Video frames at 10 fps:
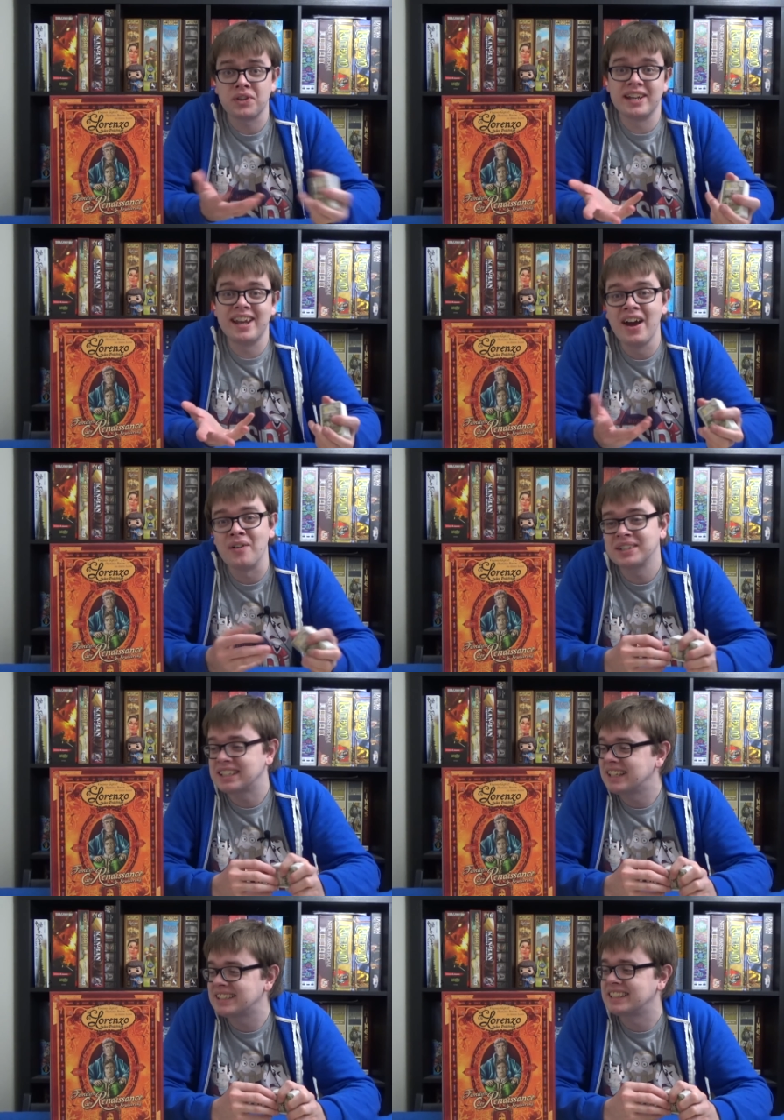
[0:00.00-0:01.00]
then
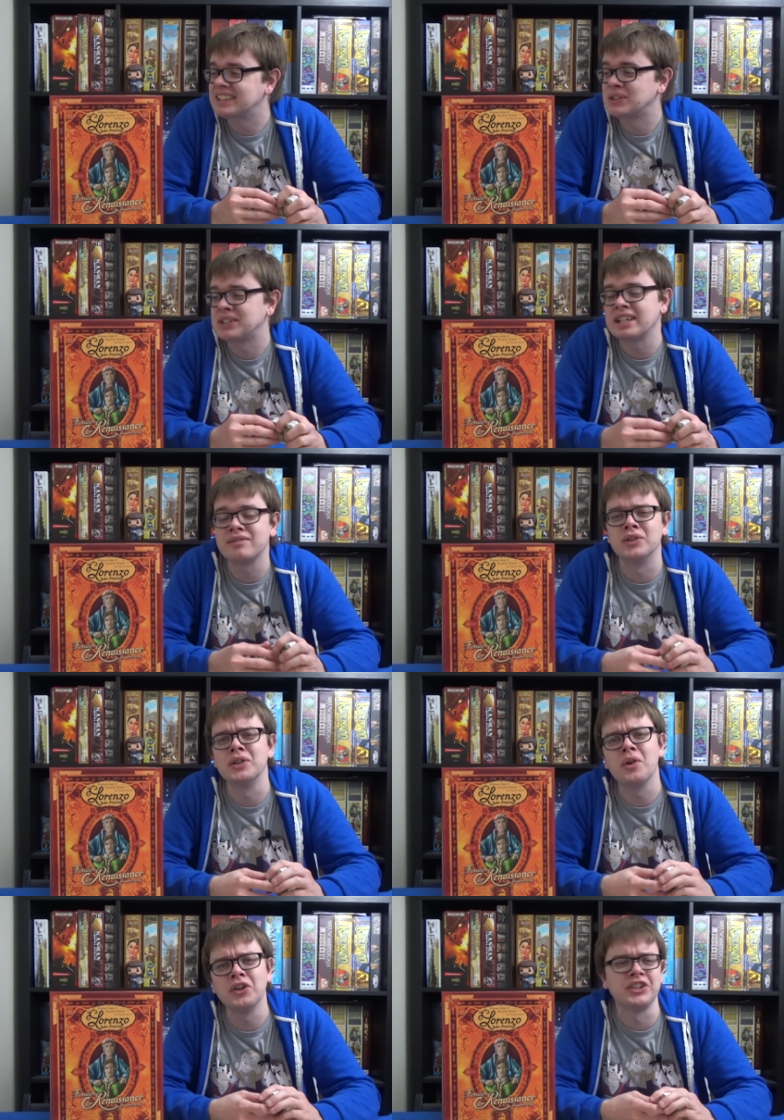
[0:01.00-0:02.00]
obviously this is going to sort it out for
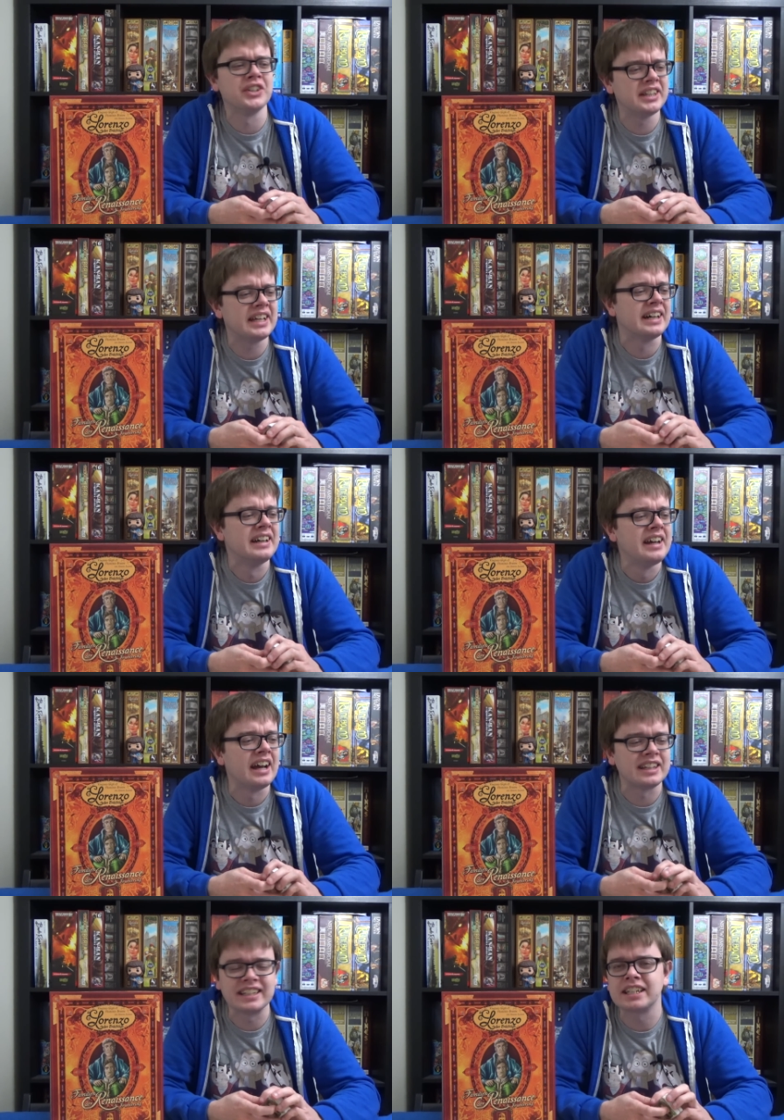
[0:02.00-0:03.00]
you. Other than that,
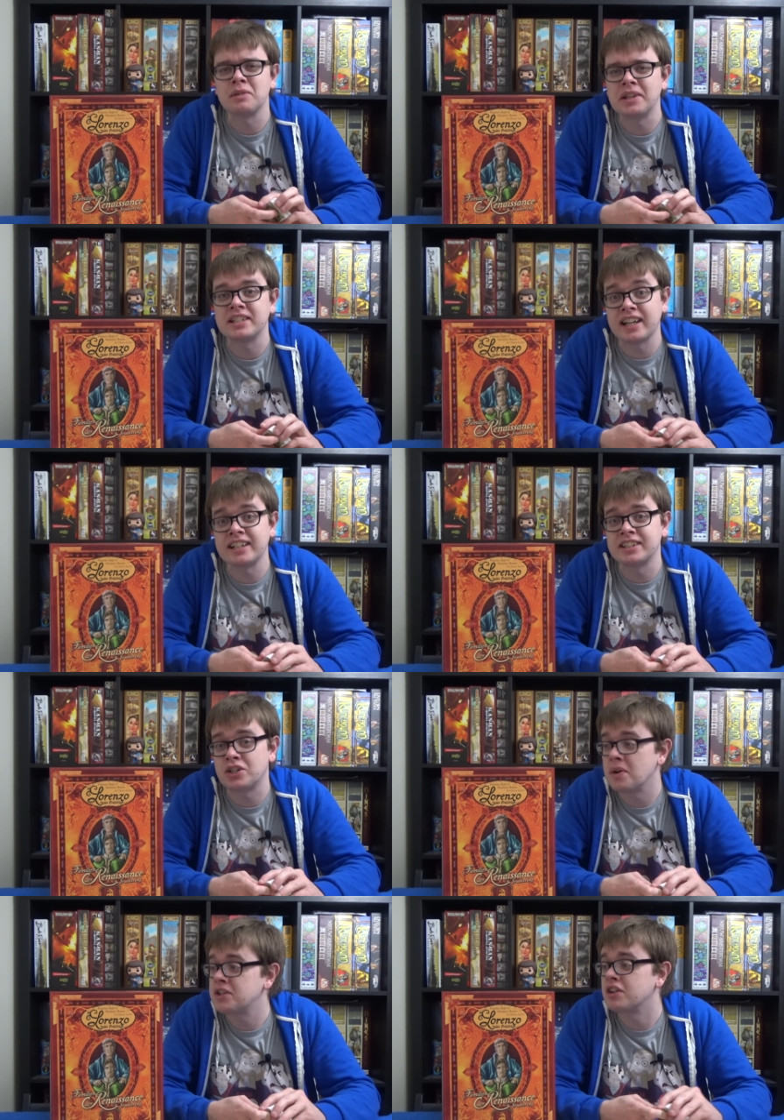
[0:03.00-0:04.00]
I think it's going to be the standard
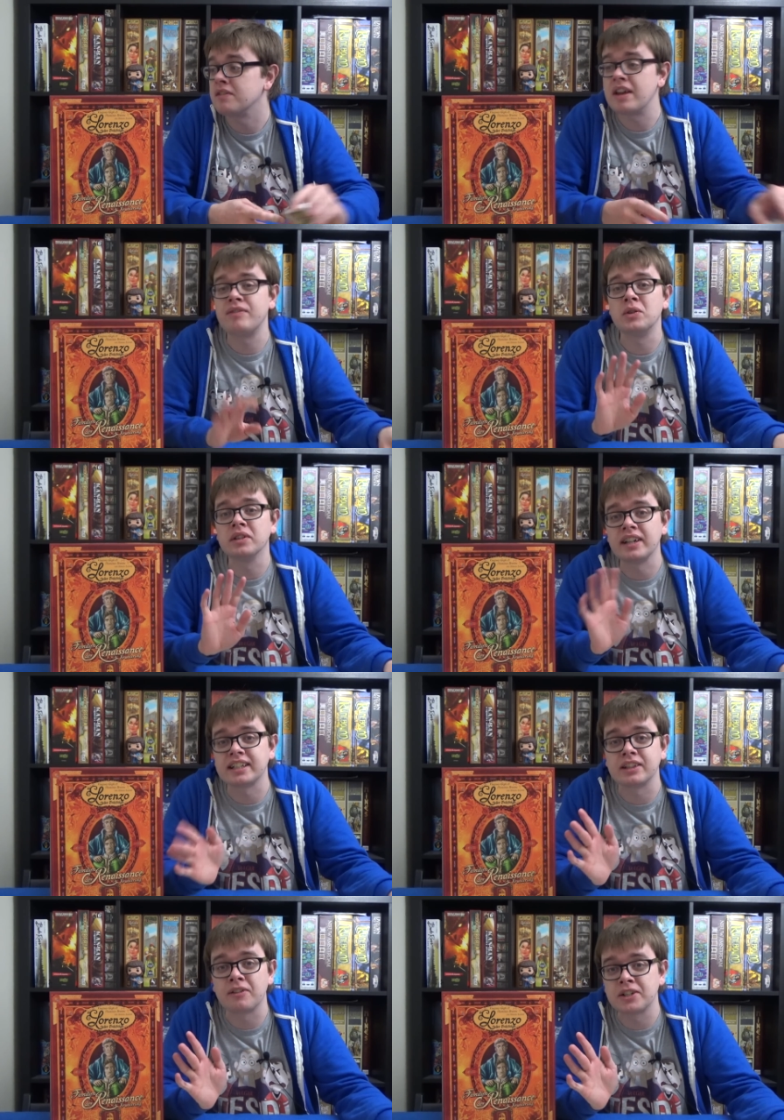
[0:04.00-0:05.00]
situation of if you
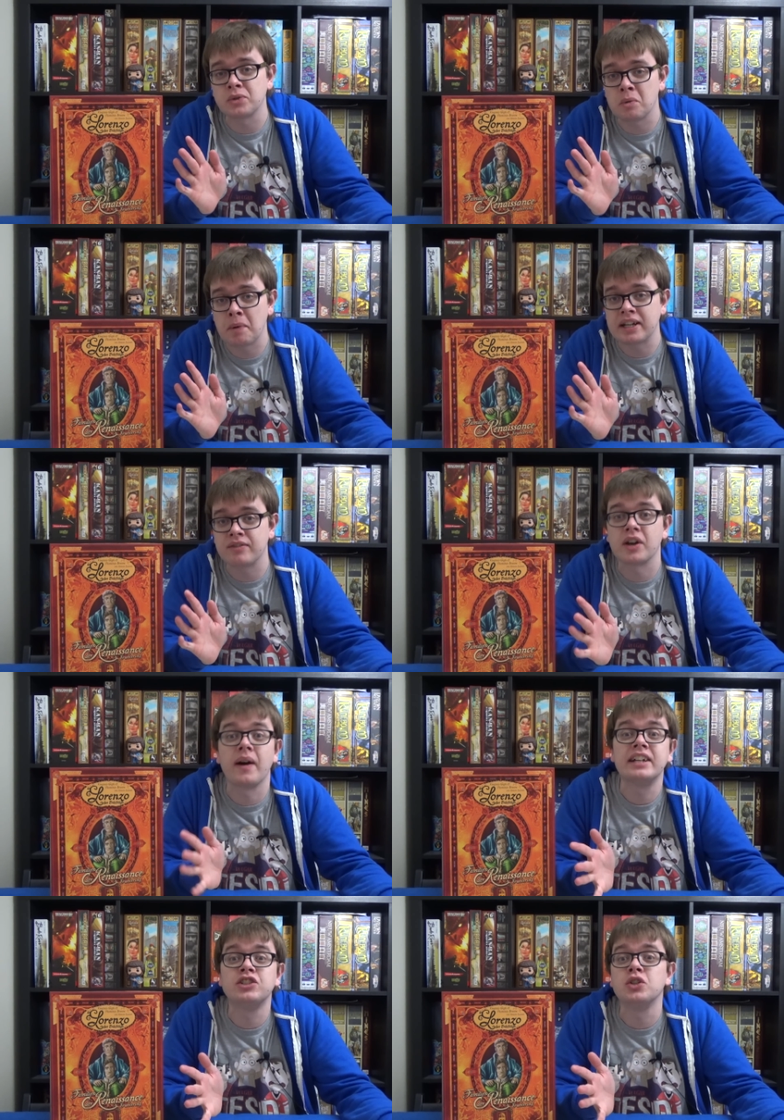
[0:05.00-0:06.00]
liked Lorenzo Il Magnifico
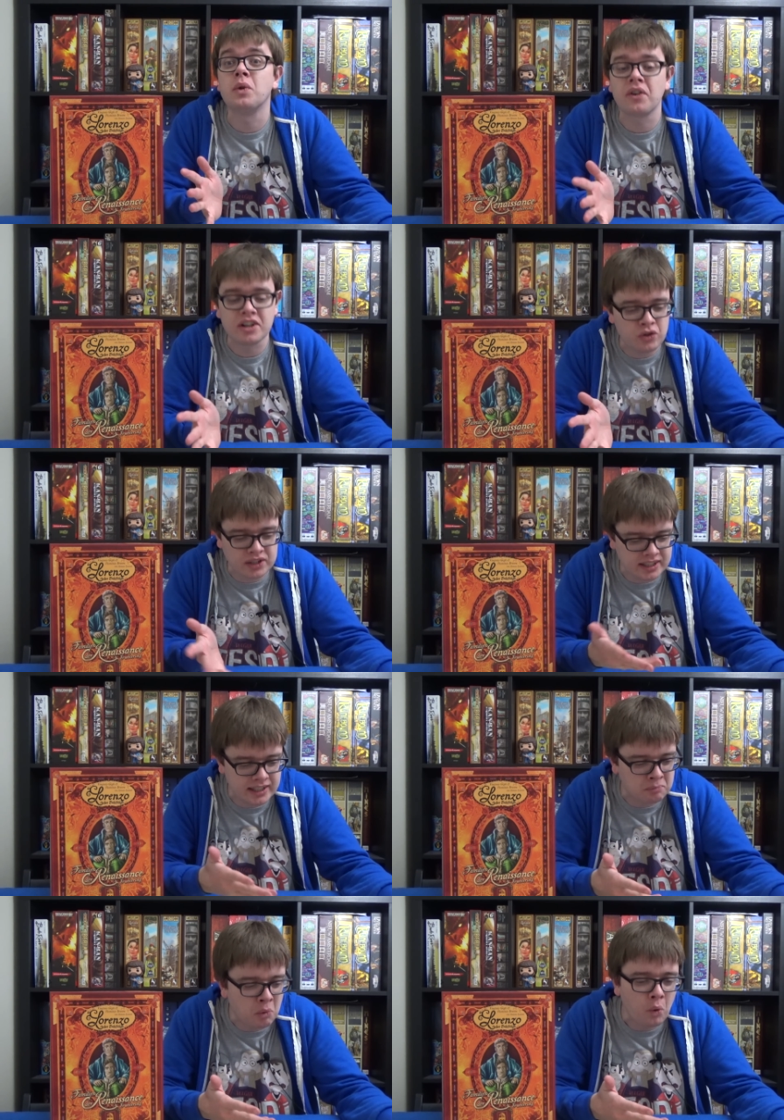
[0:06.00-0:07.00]
and you are interested
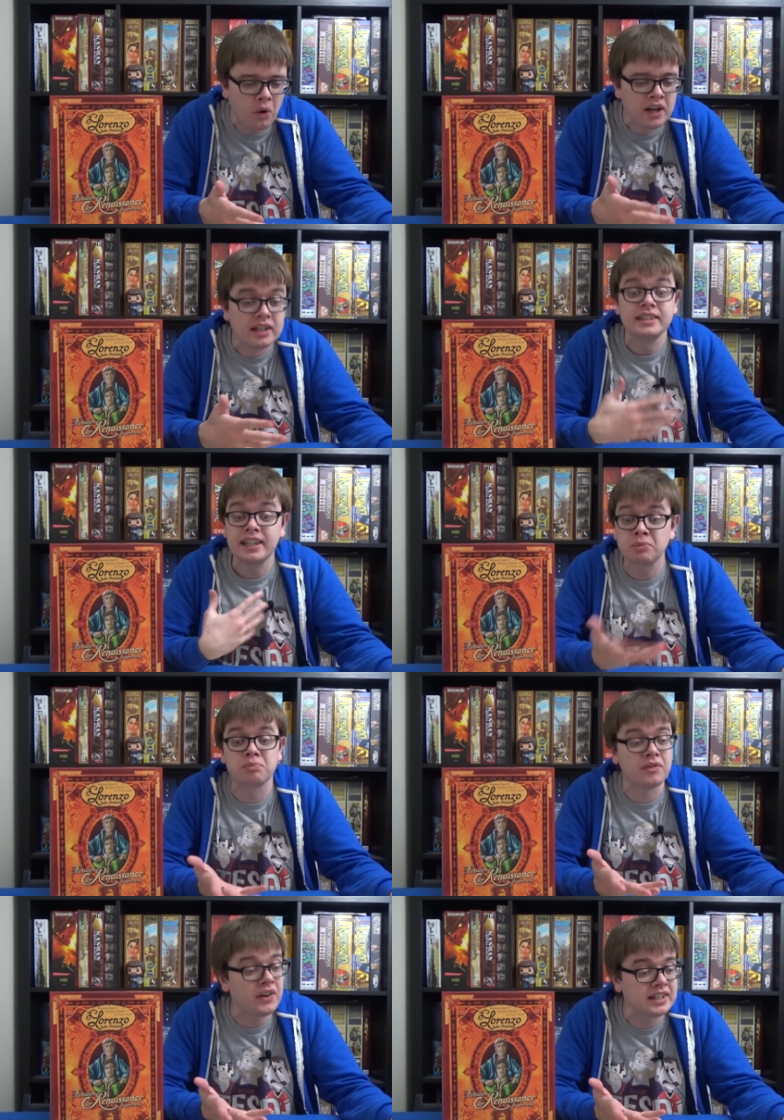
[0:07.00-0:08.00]
in more, this
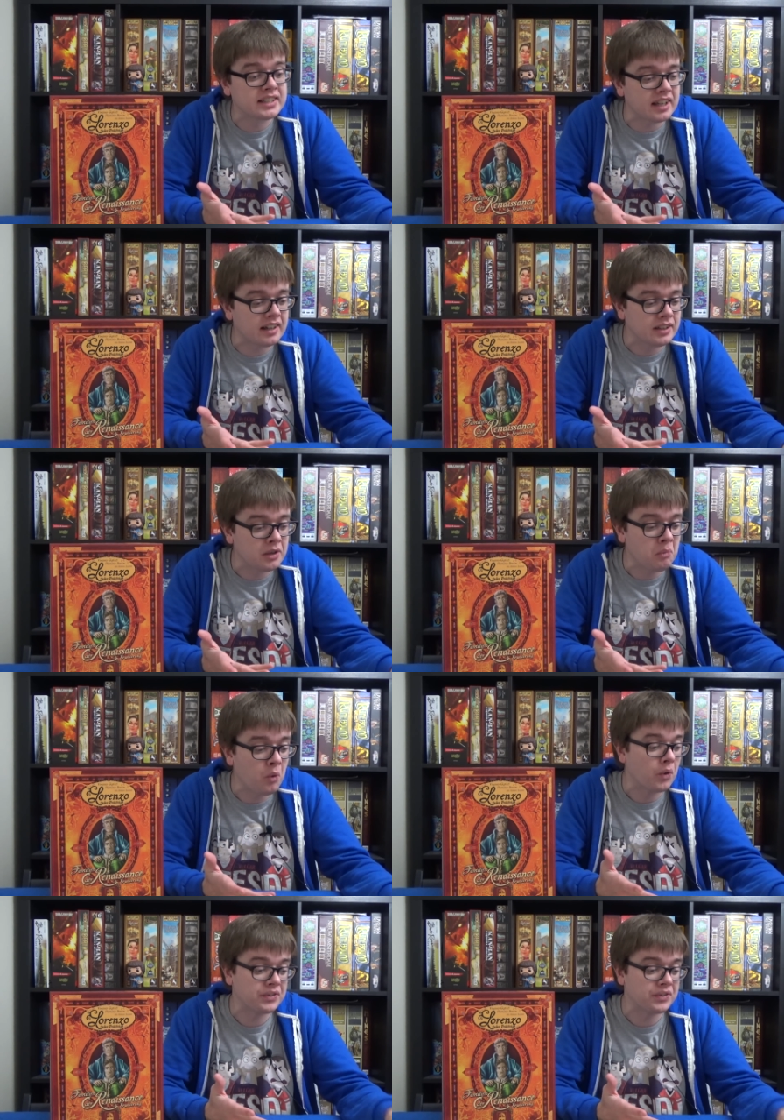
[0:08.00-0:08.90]
provides a lot more.